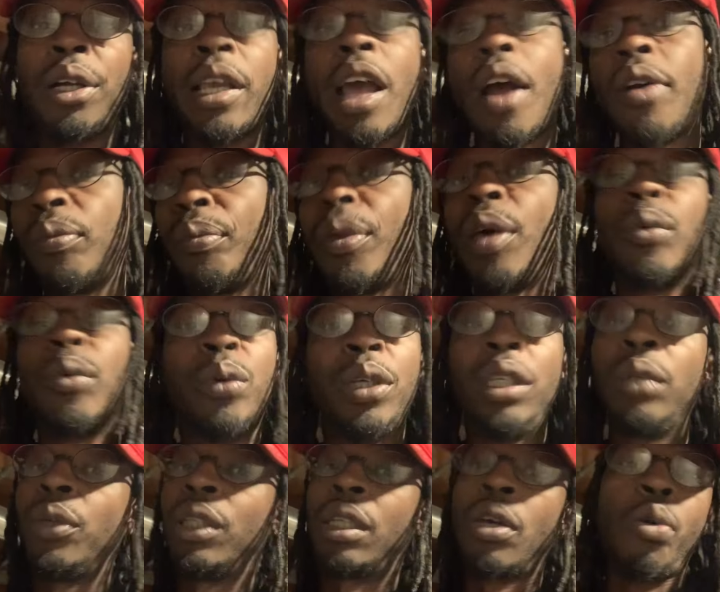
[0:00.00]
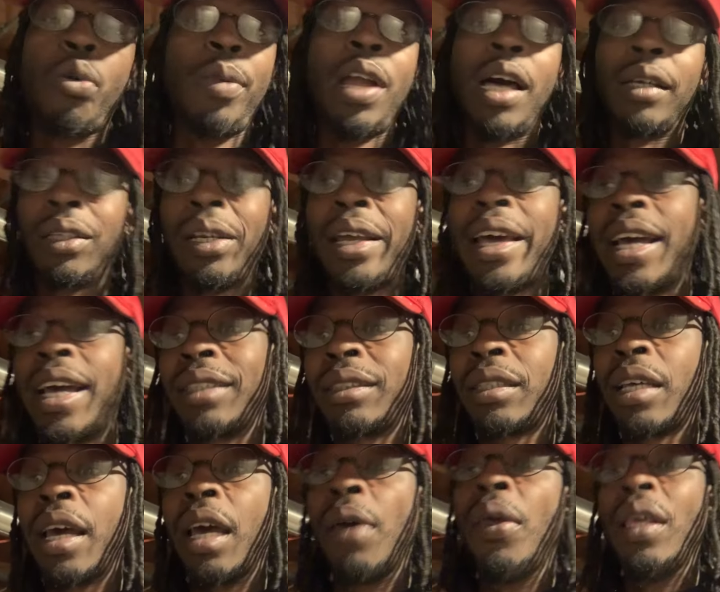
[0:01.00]
Y'all remember when he went to old block the last
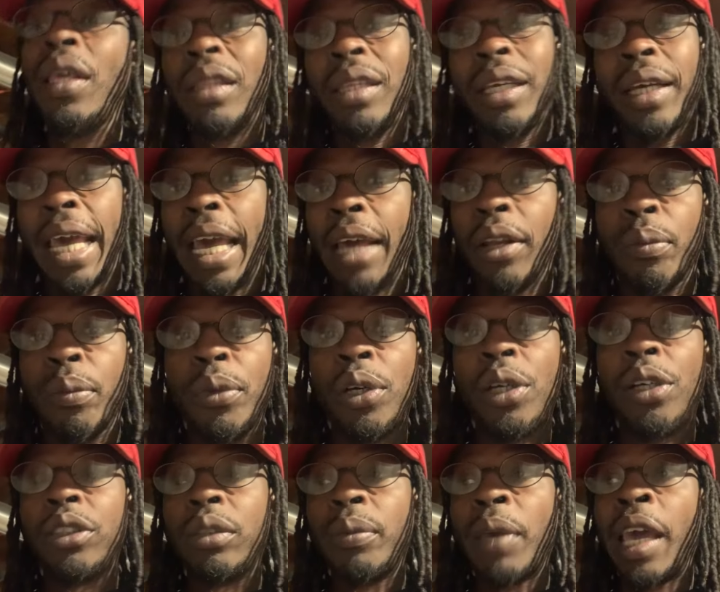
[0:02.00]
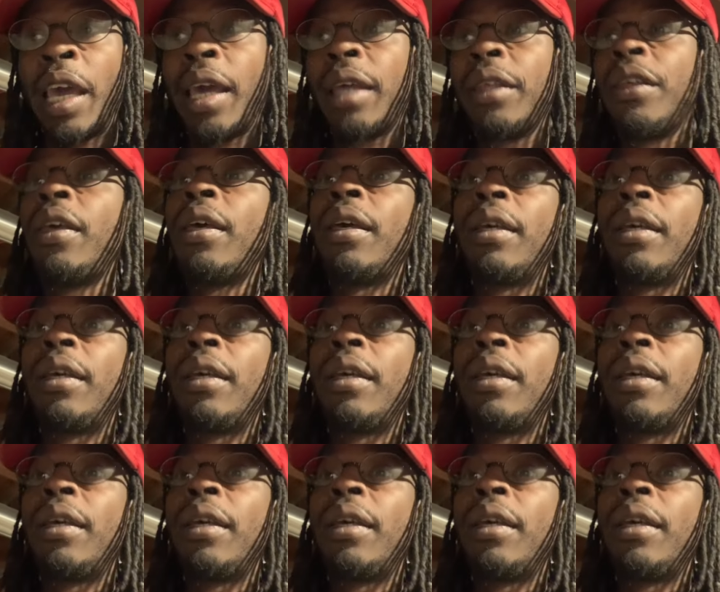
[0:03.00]
time. Nigga had a Muslim hat.